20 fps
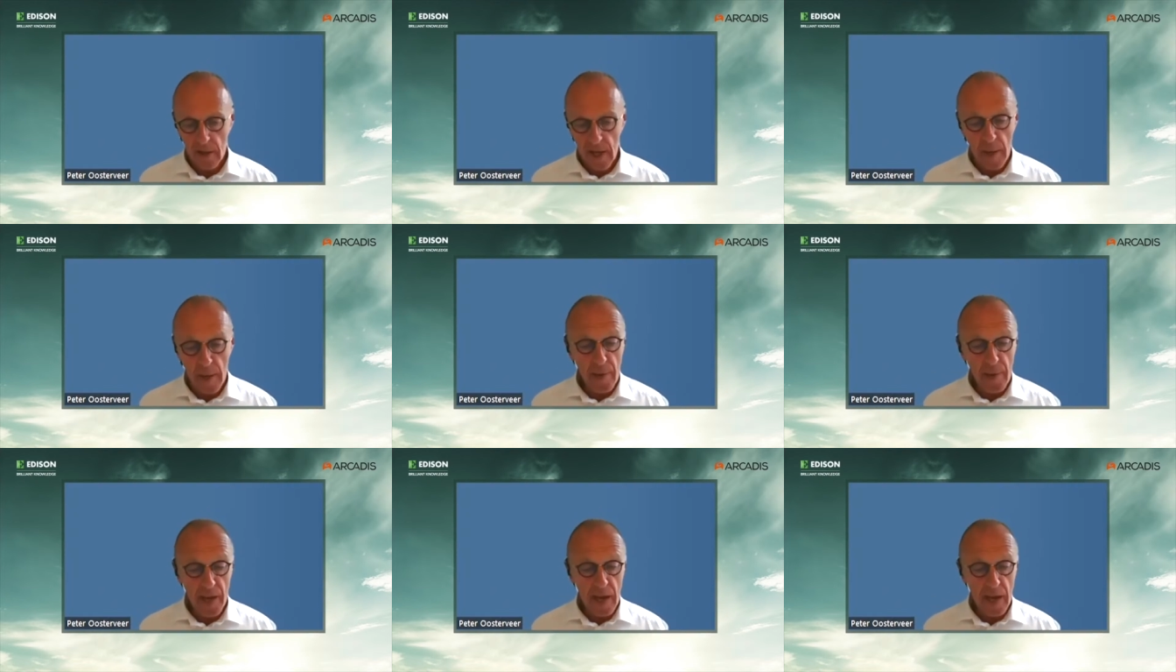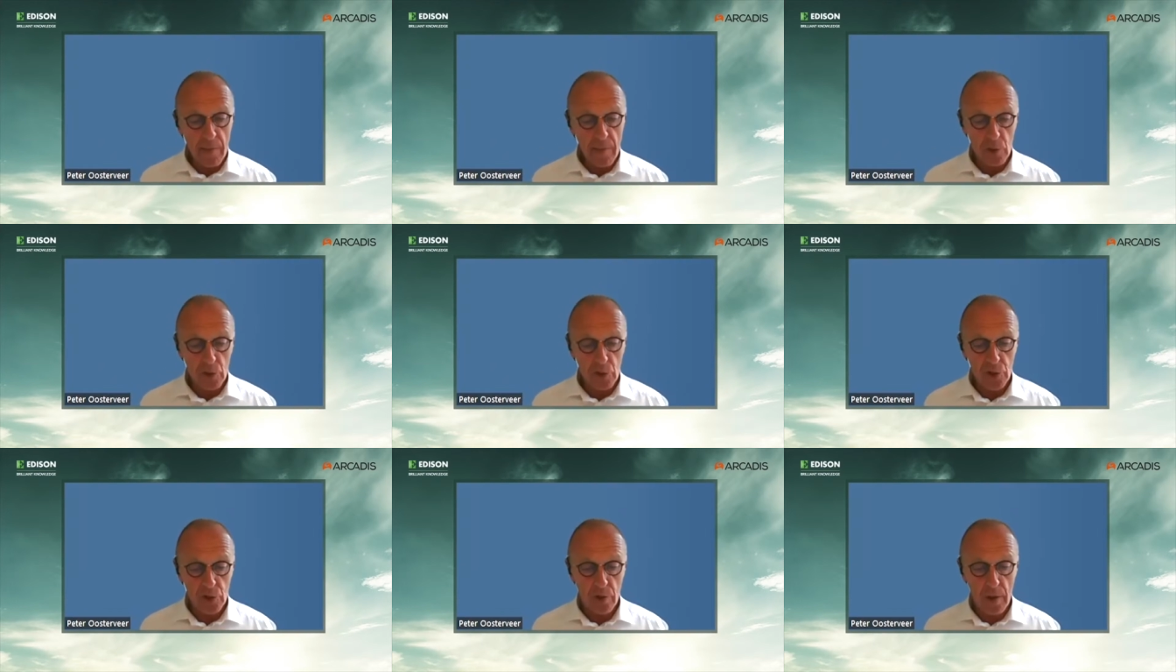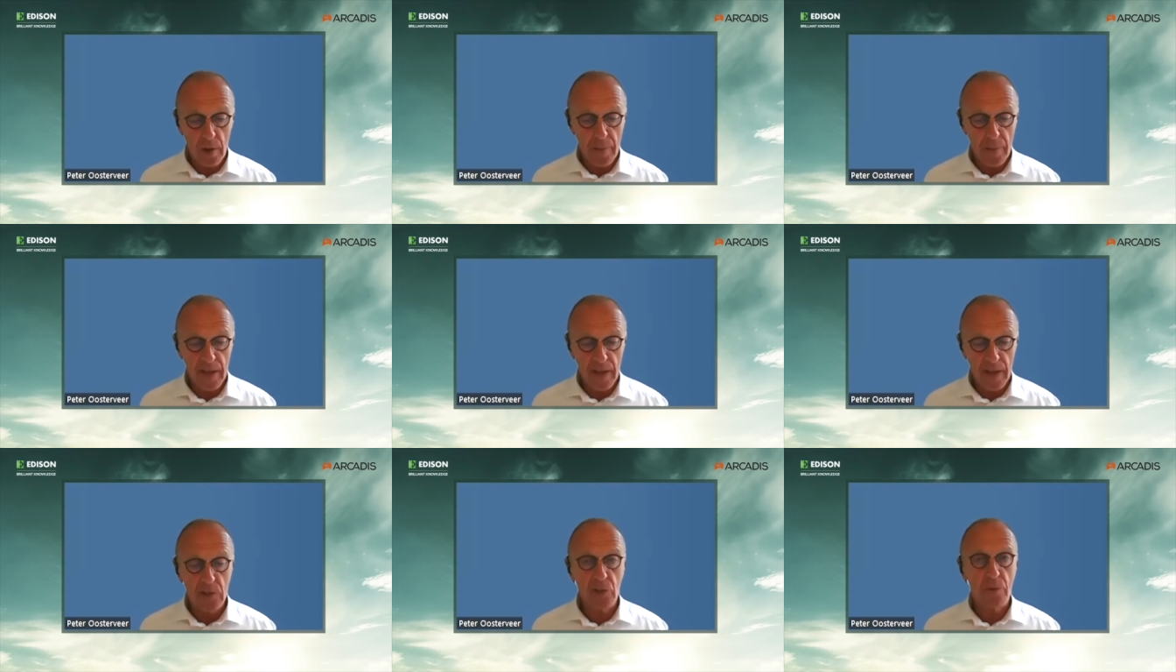it became also
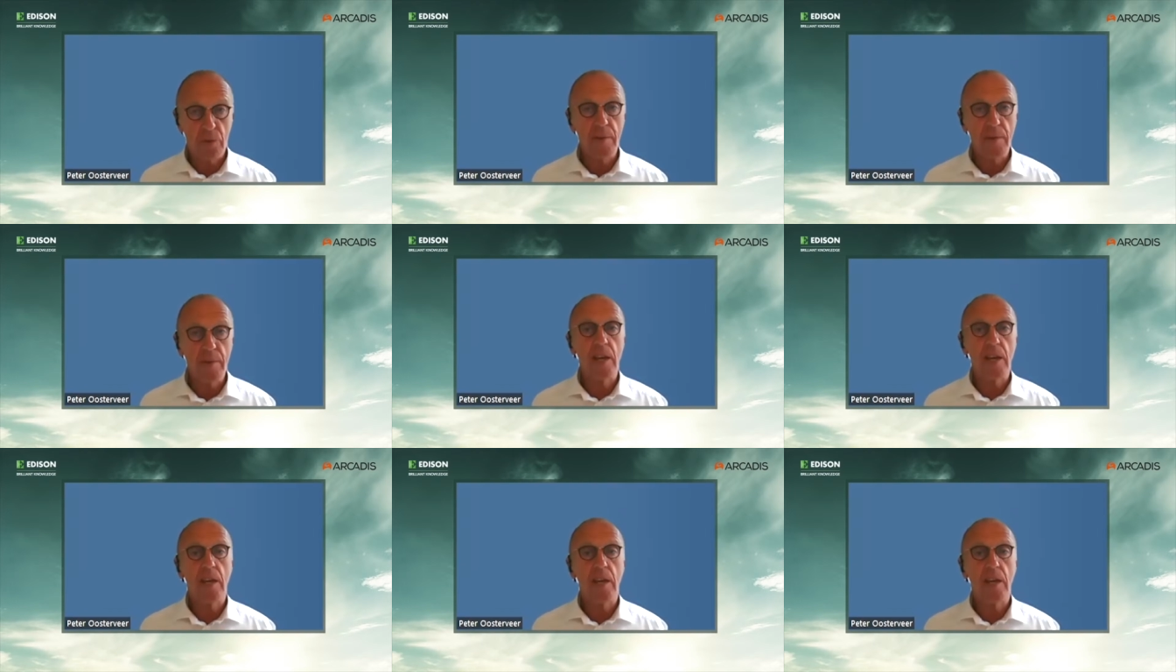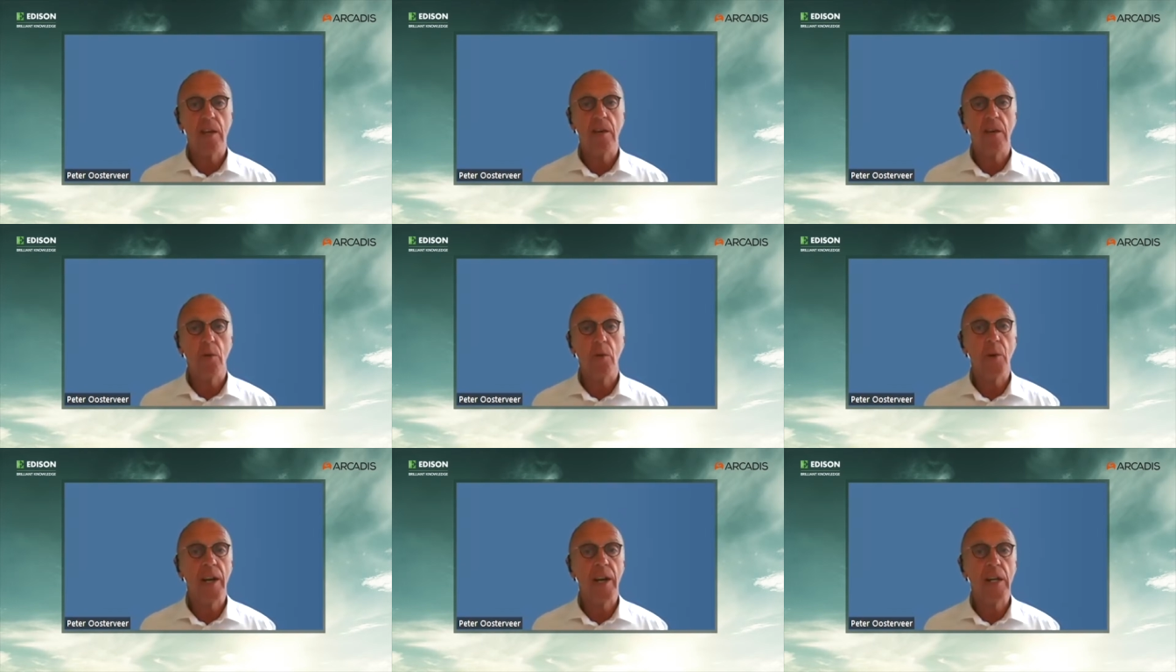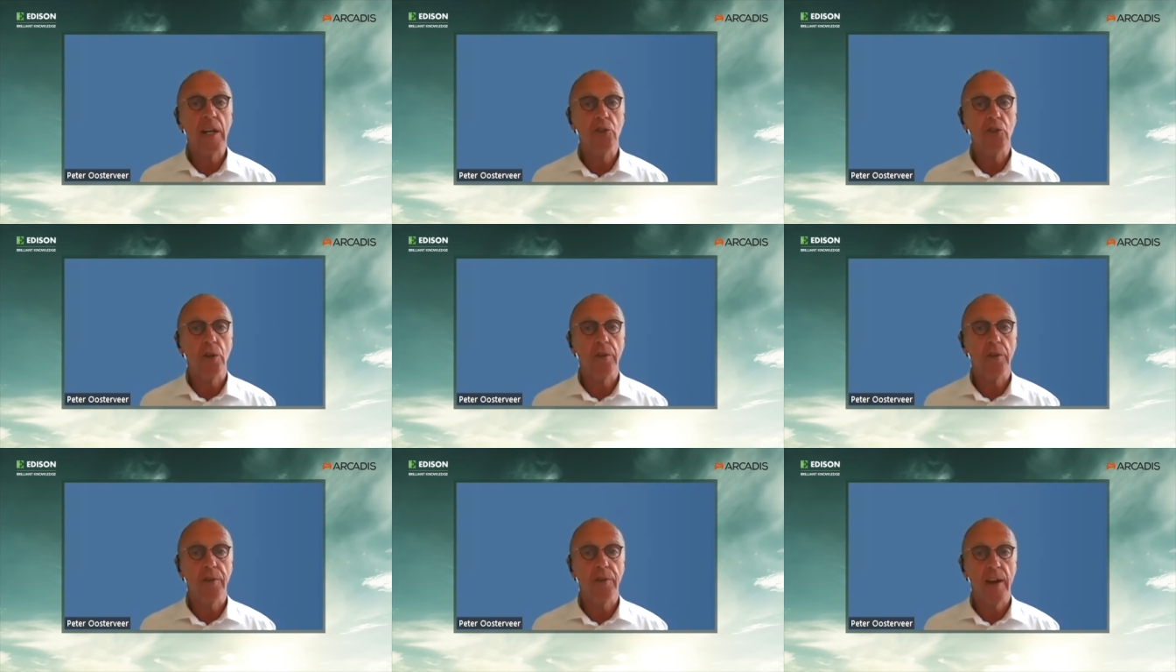apparent to me uh, when I
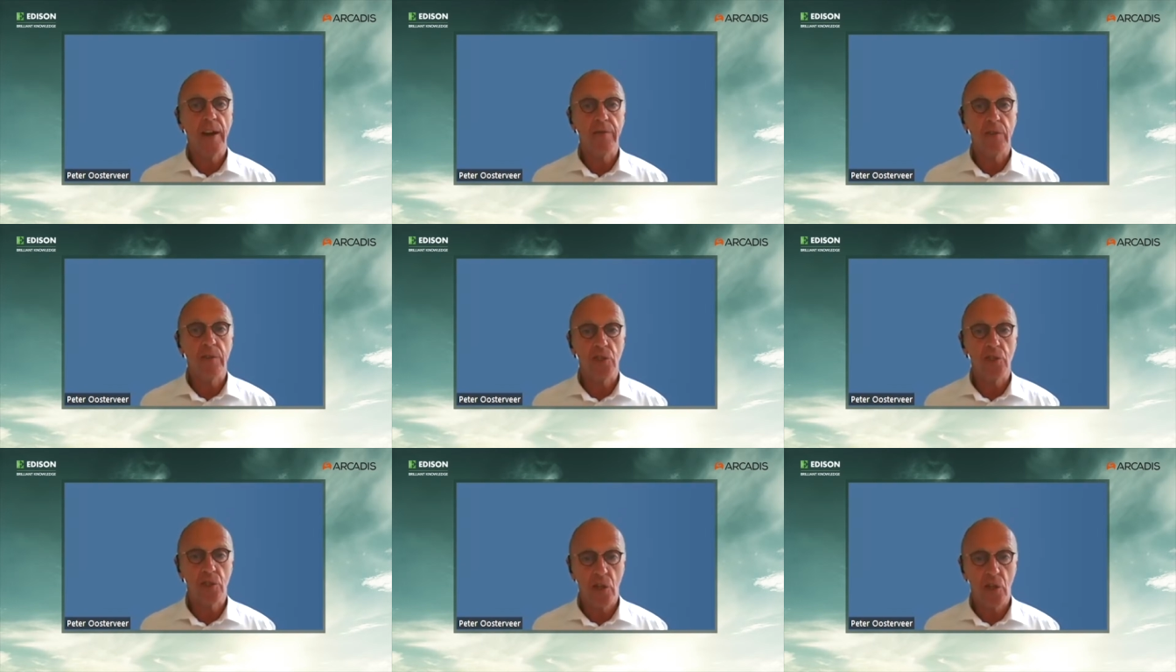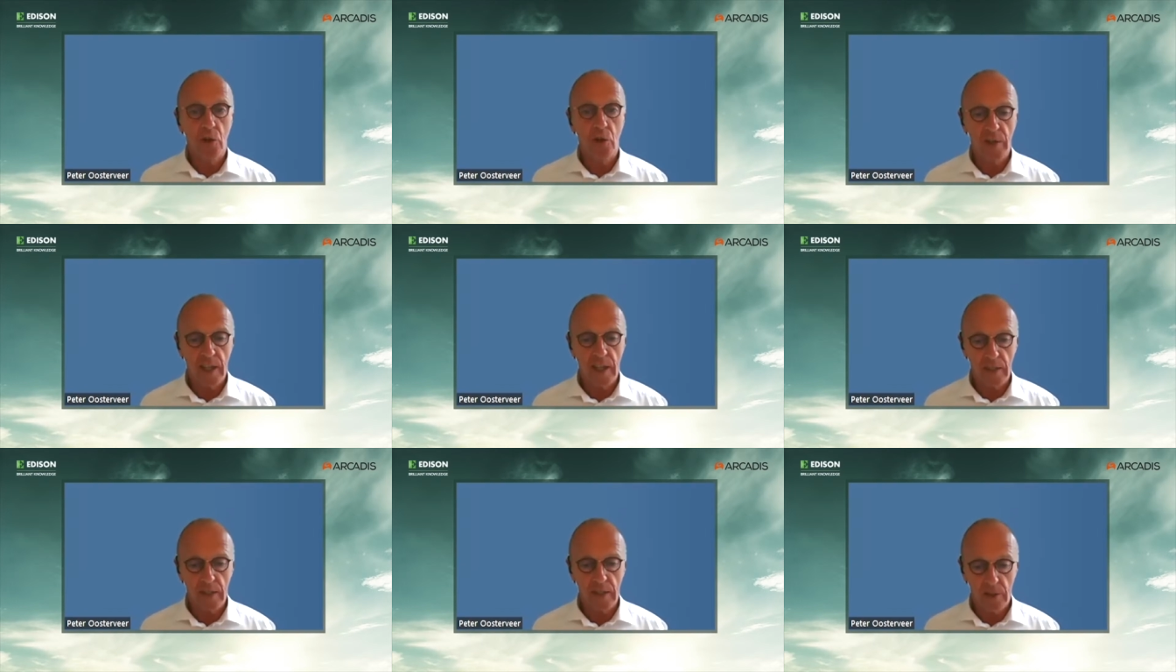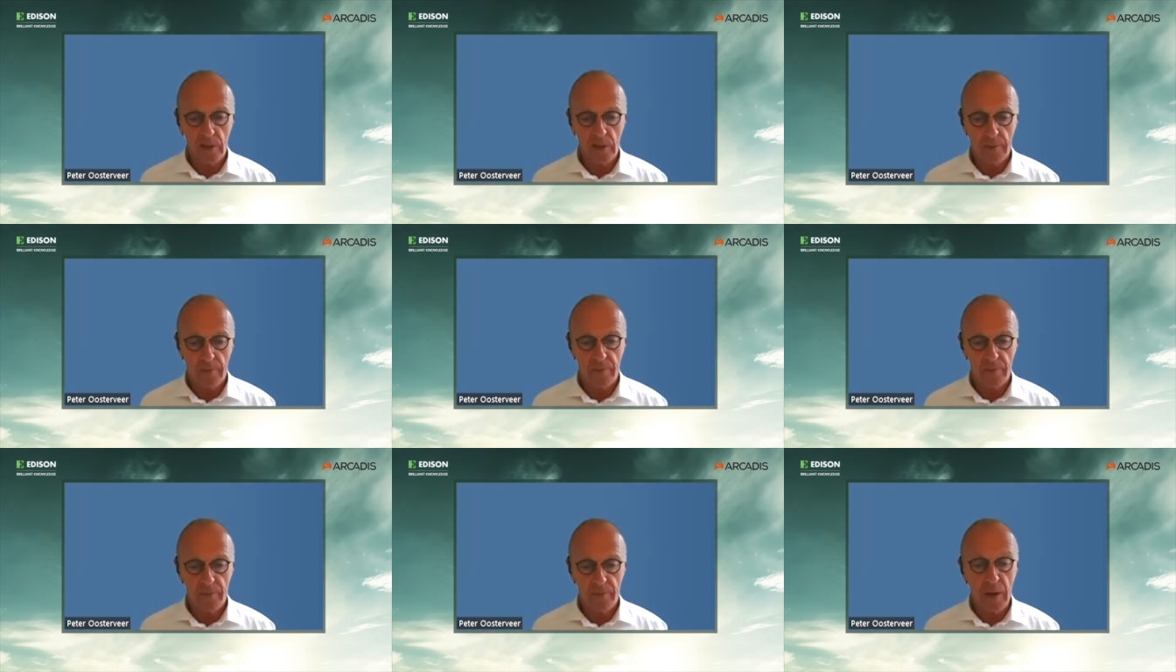joined five years ago that
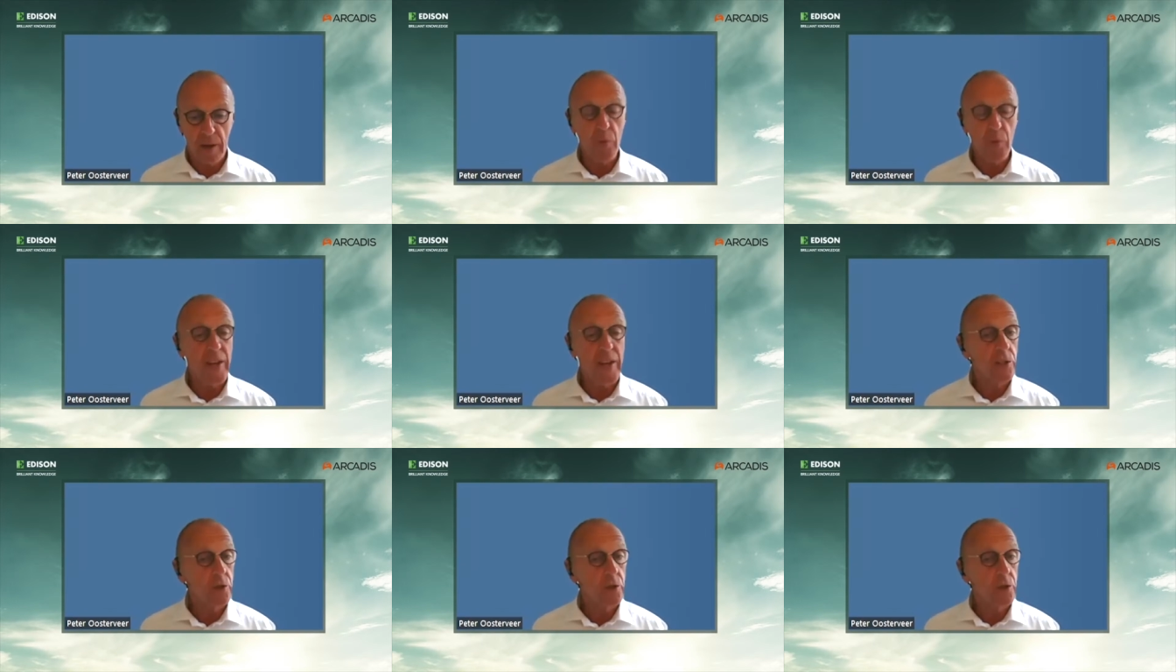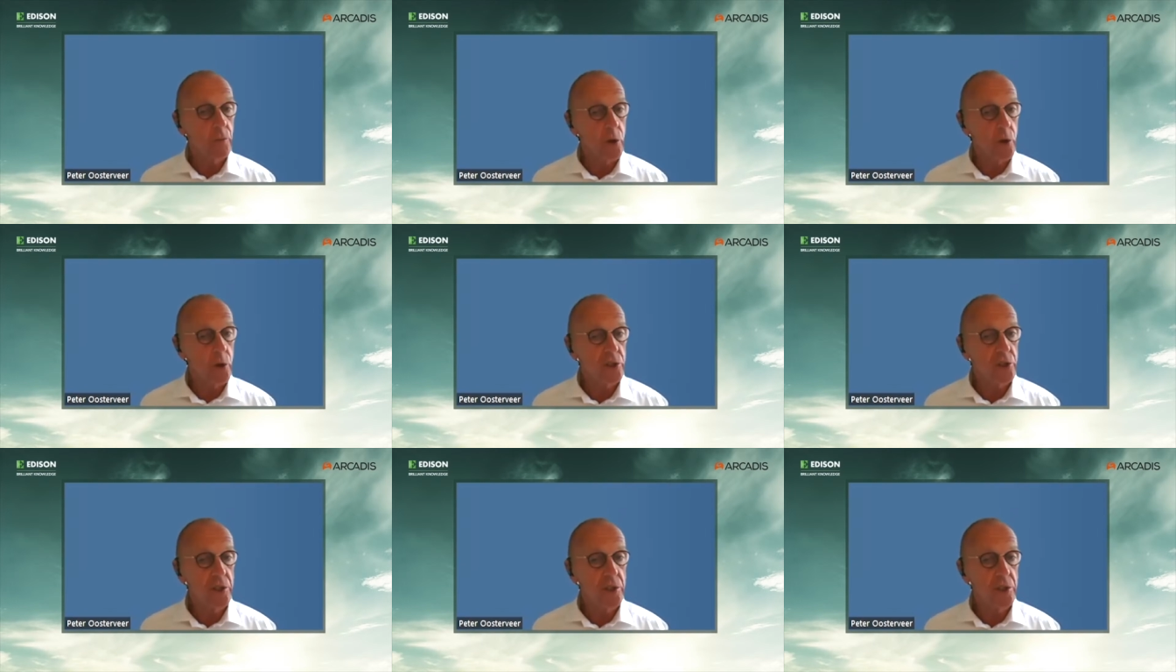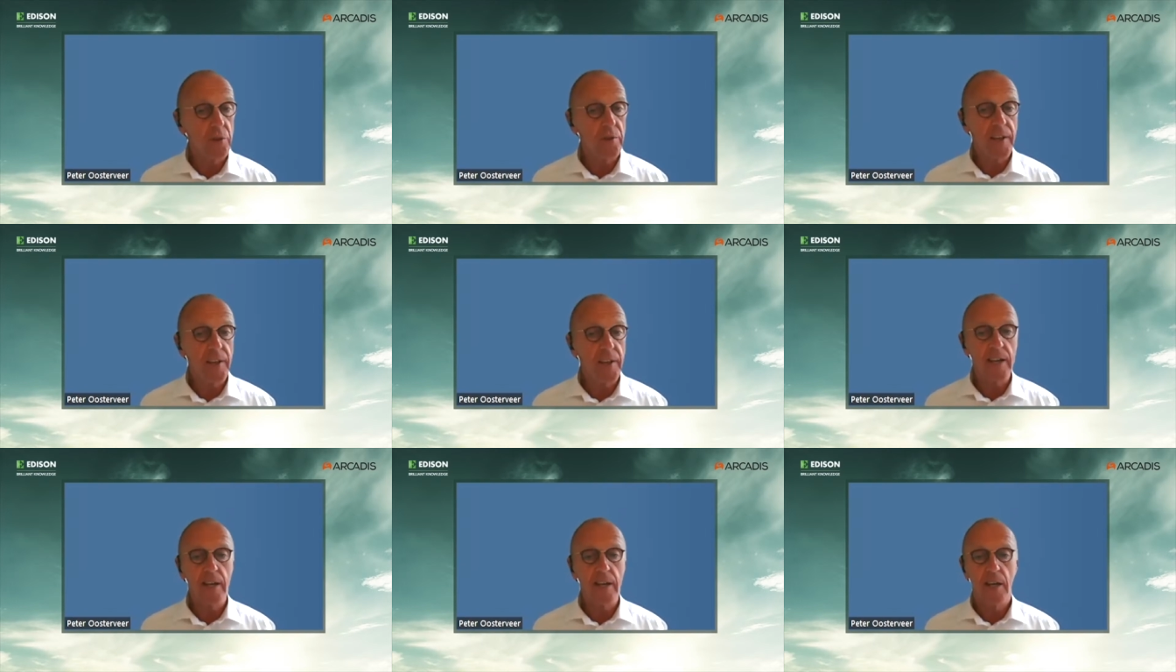um, that we had some work to do
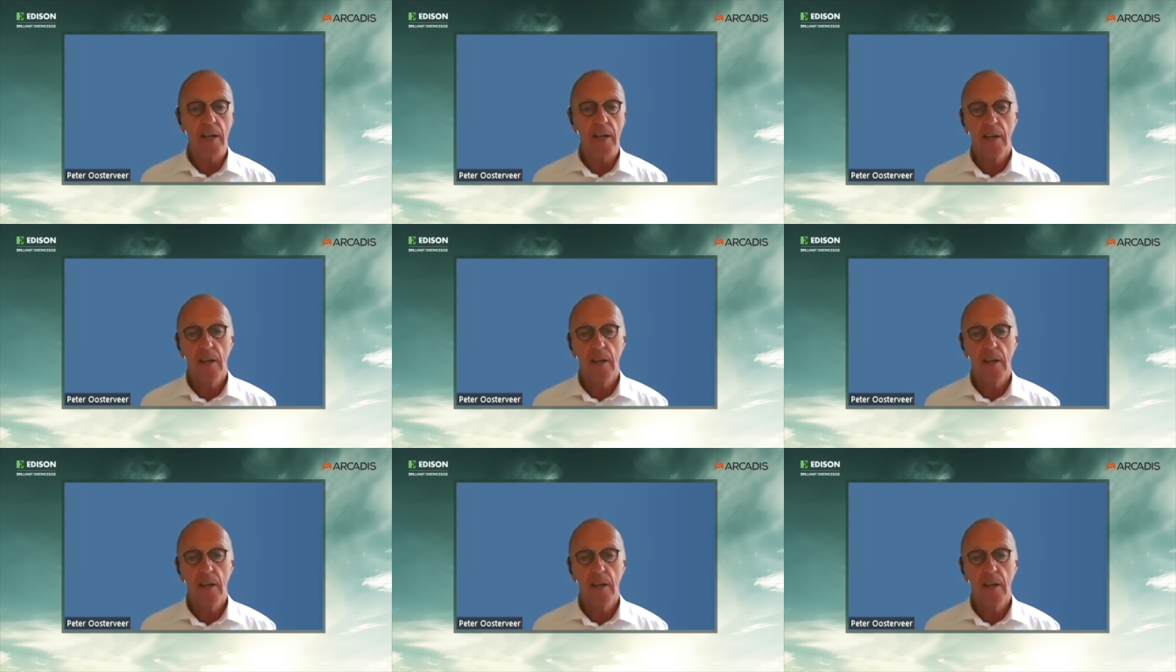there.